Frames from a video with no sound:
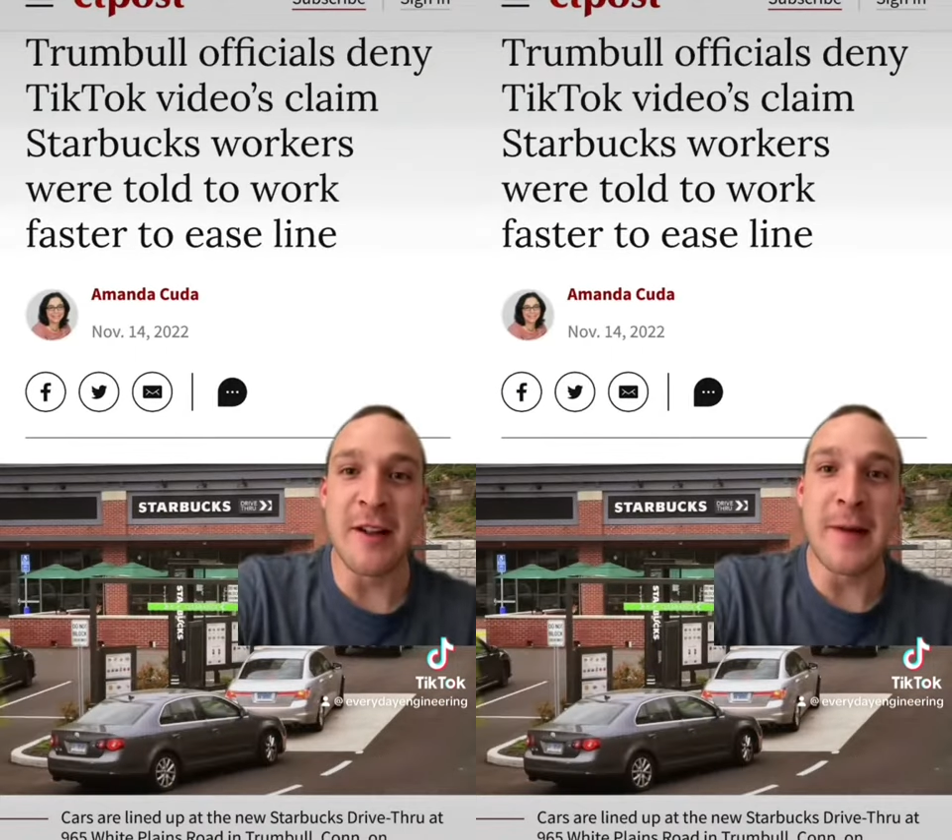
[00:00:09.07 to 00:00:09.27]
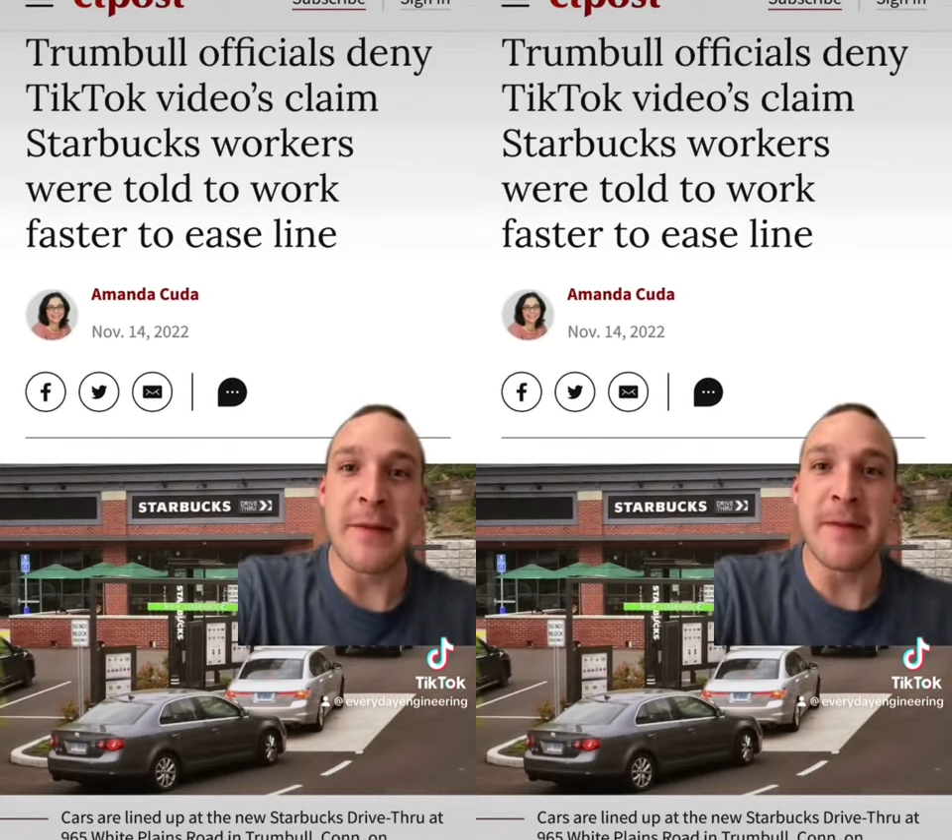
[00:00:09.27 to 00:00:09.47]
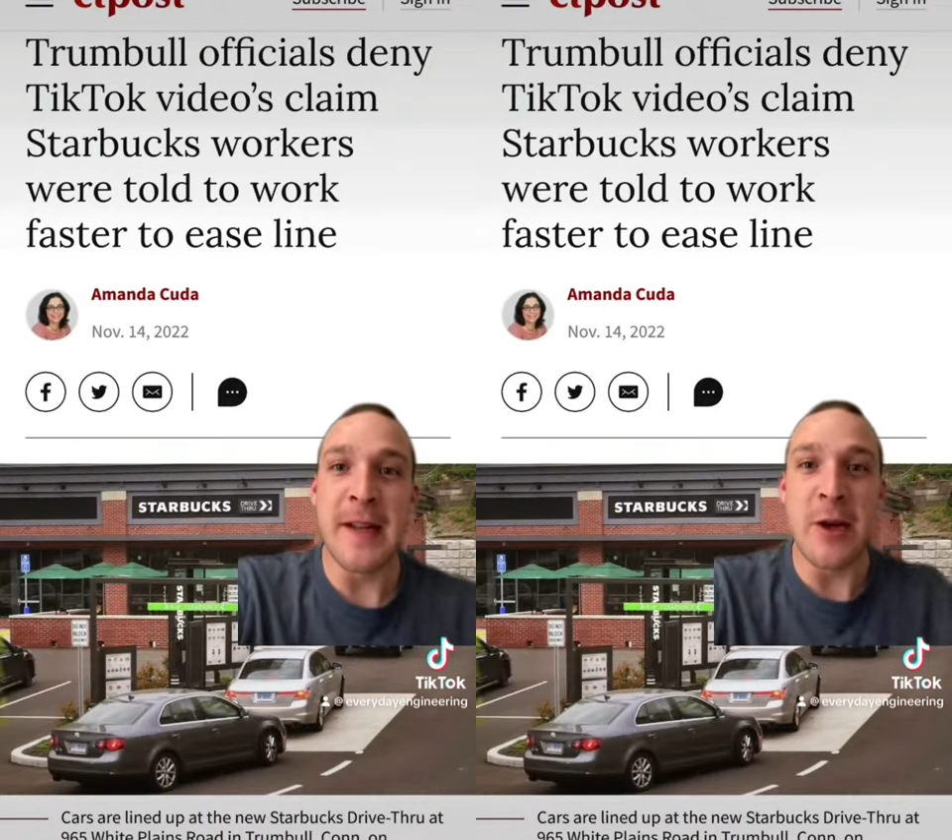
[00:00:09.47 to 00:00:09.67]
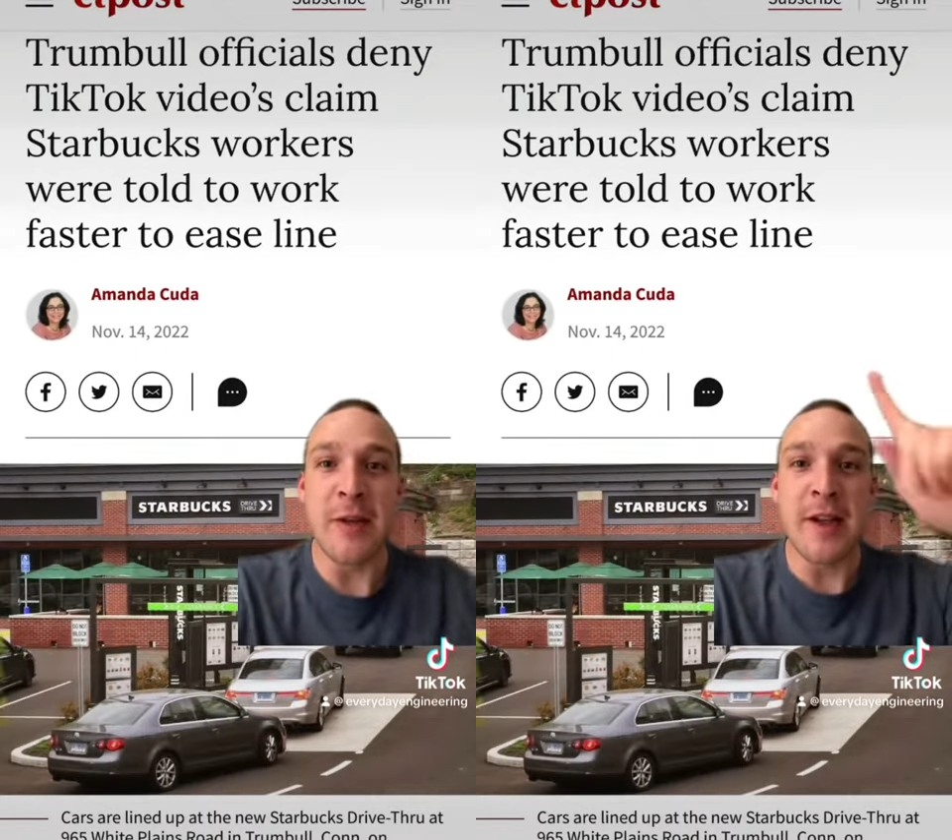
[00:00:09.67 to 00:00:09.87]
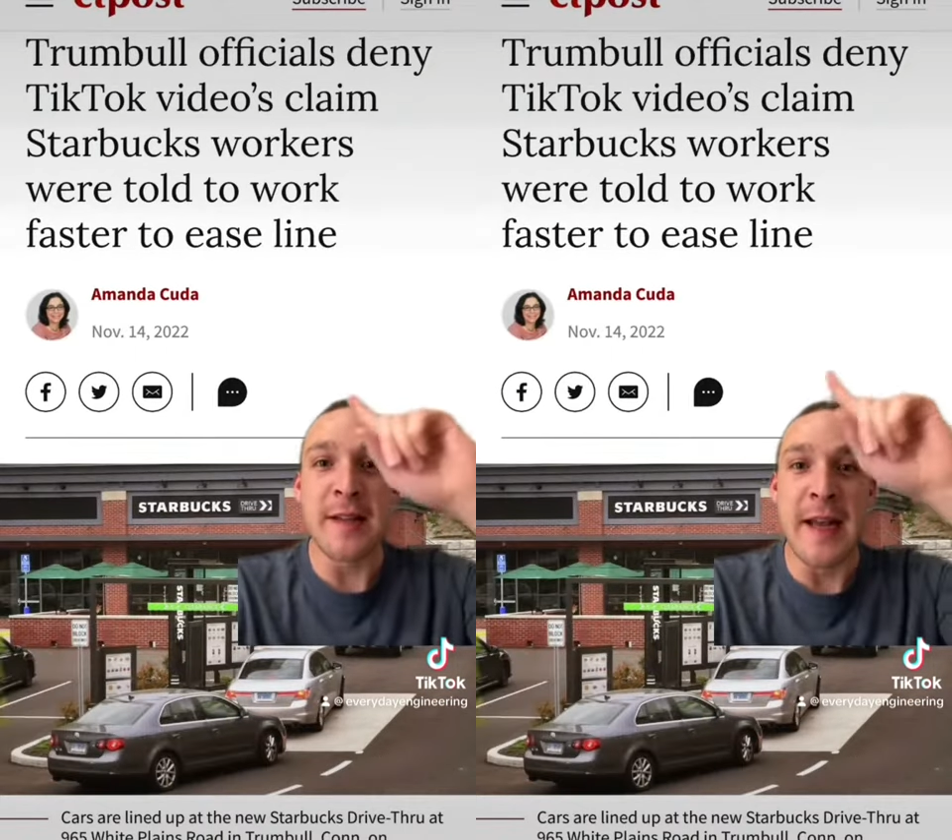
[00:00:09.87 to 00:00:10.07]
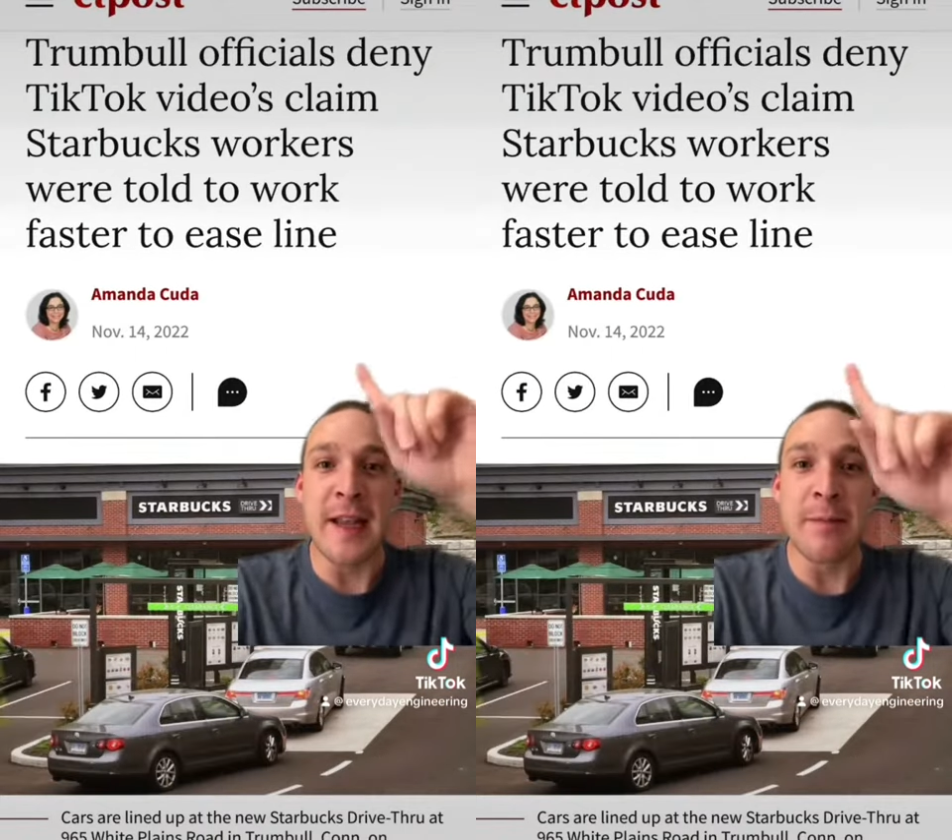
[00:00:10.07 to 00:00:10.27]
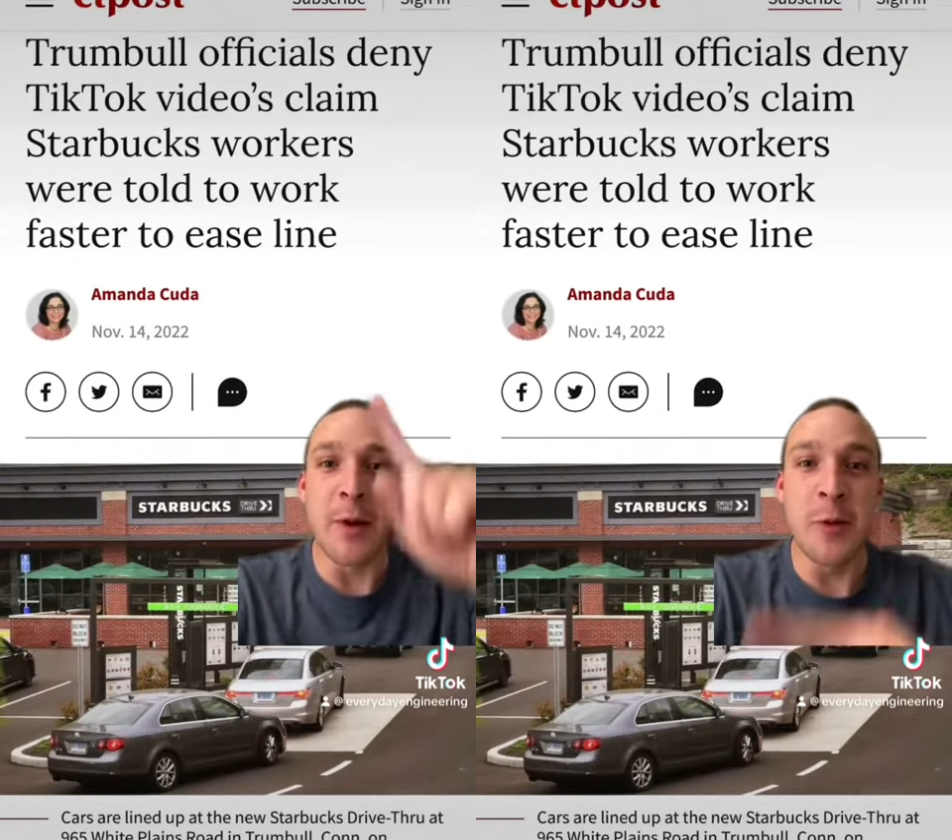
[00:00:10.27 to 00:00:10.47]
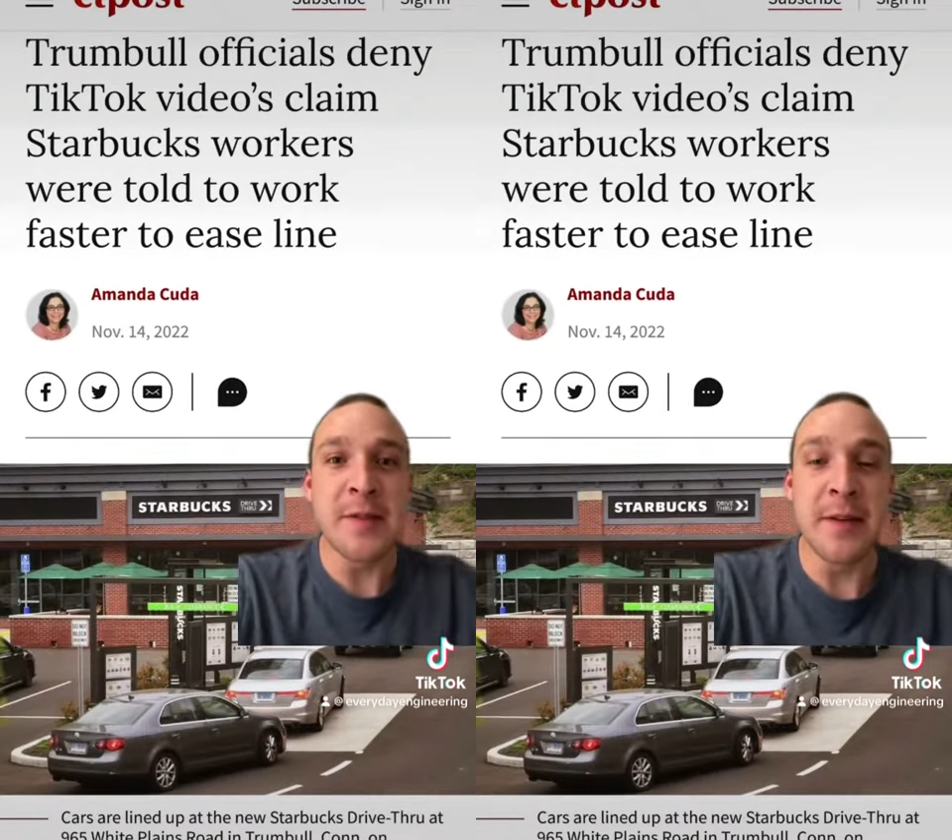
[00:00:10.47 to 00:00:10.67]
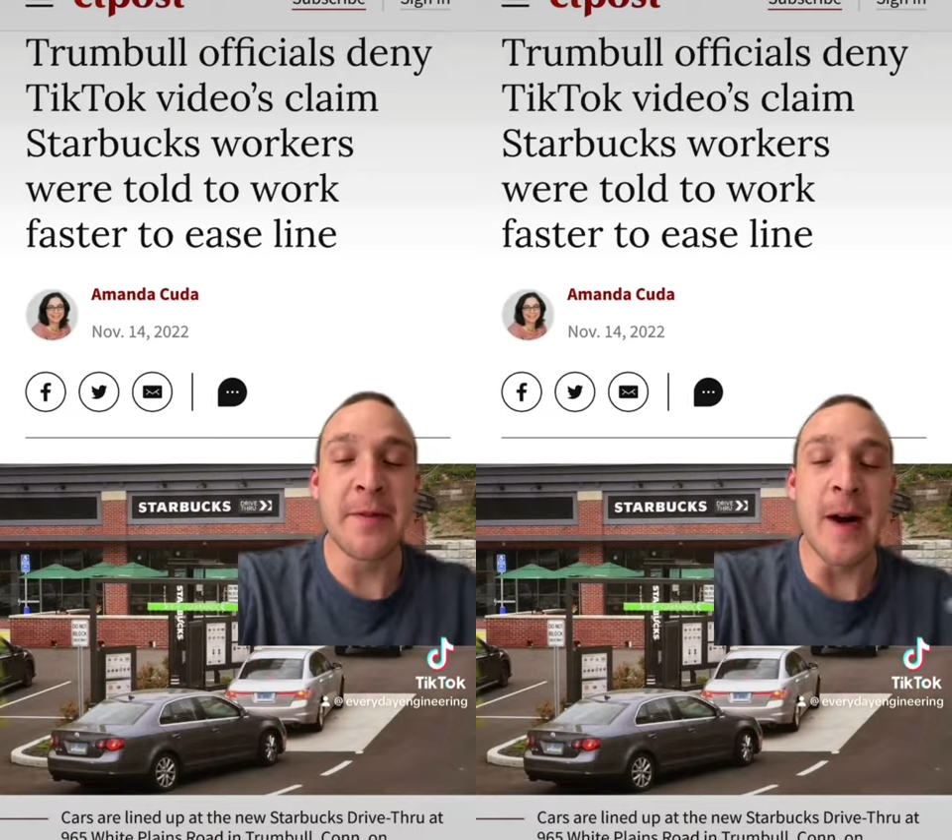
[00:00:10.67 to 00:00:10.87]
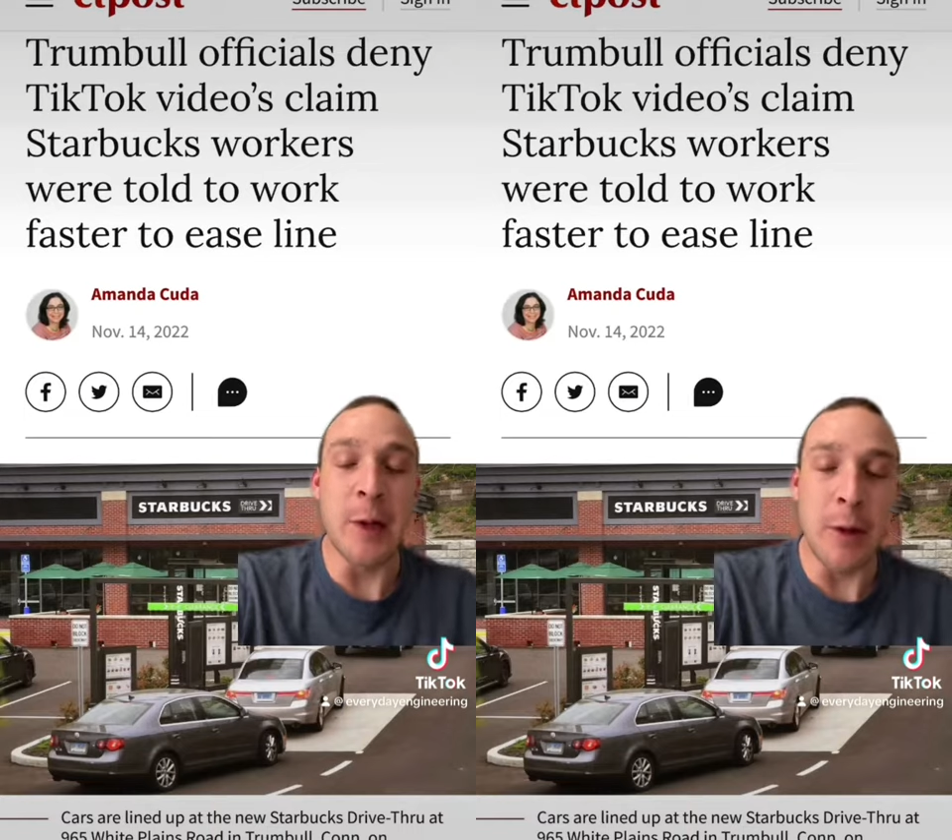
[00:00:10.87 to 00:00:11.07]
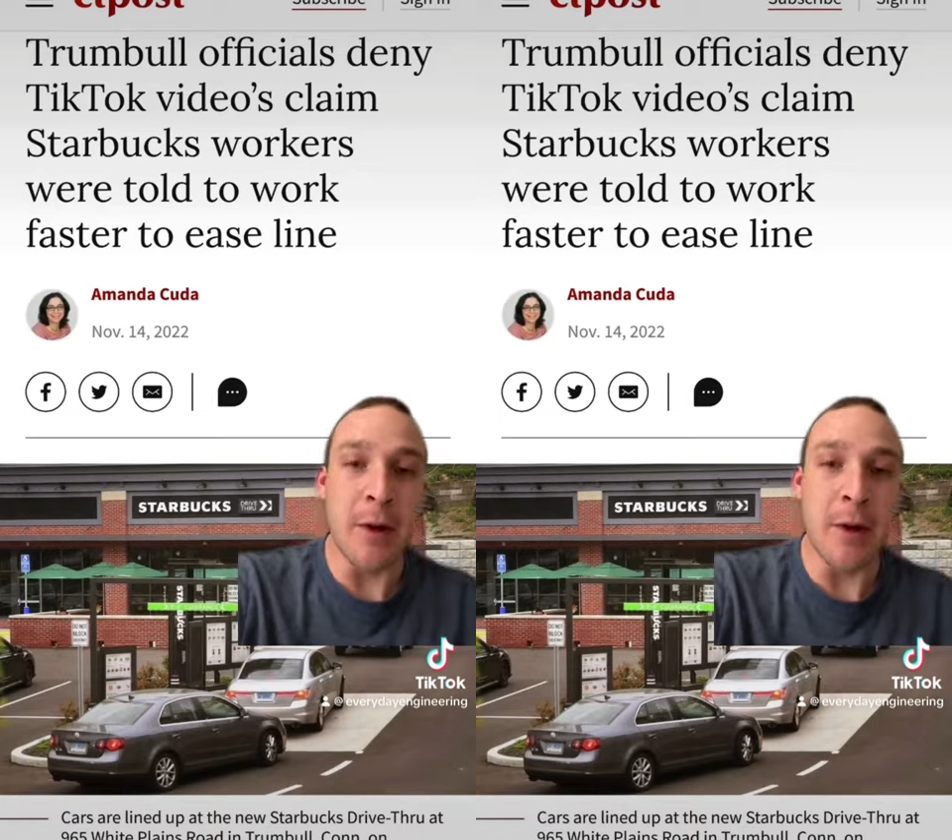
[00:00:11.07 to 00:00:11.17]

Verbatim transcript: of my video, the Connecticut posted a follow-up